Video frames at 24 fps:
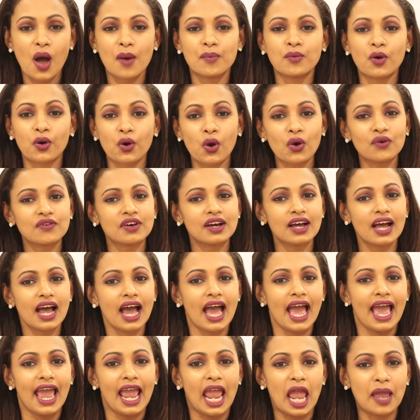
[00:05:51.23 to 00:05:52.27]
Moreover,
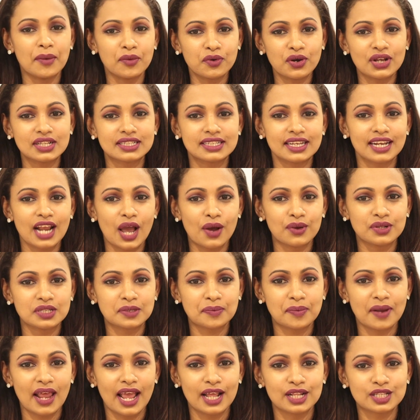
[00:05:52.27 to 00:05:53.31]
Emirates
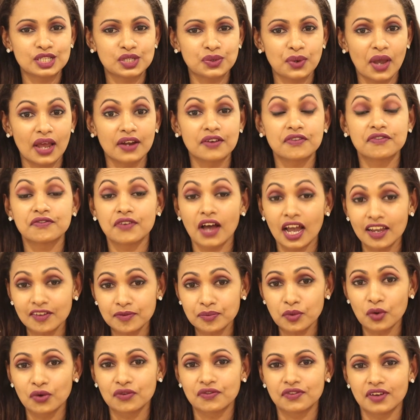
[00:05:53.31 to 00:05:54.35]
announced plans to add five
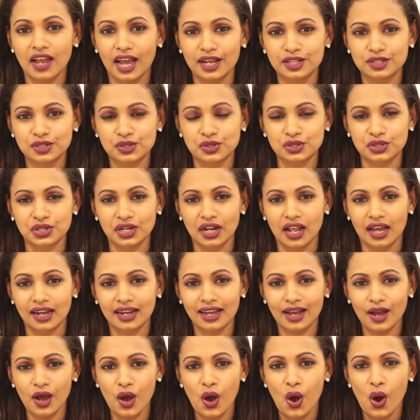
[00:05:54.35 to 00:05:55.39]
more flights to Sri
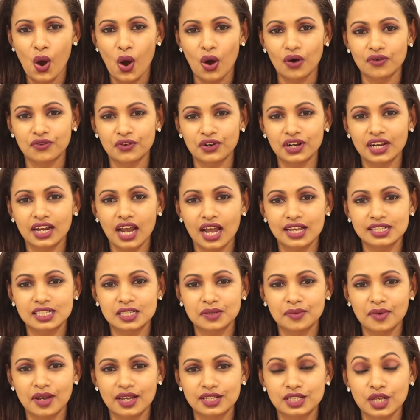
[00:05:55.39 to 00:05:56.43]
Lanka, offering
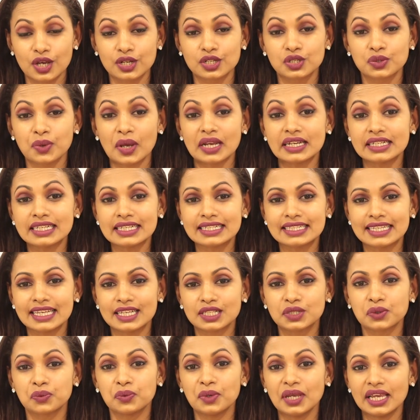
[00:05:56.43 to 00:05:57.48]
customers
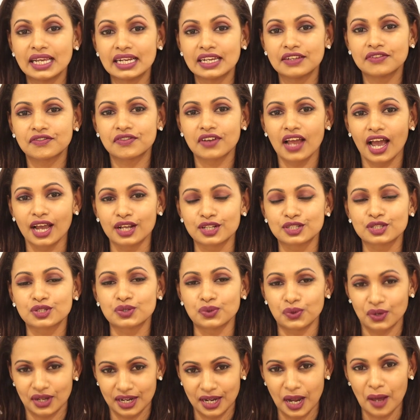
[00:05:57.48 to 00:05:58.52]
26 weekly flights
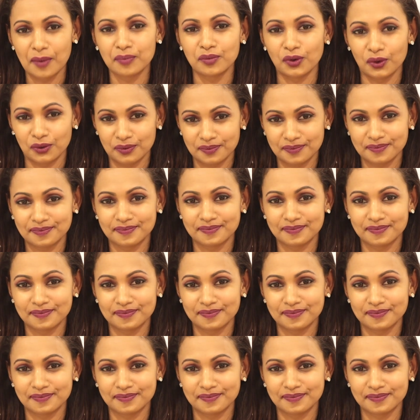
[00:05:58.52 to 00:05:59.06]
to Colombo.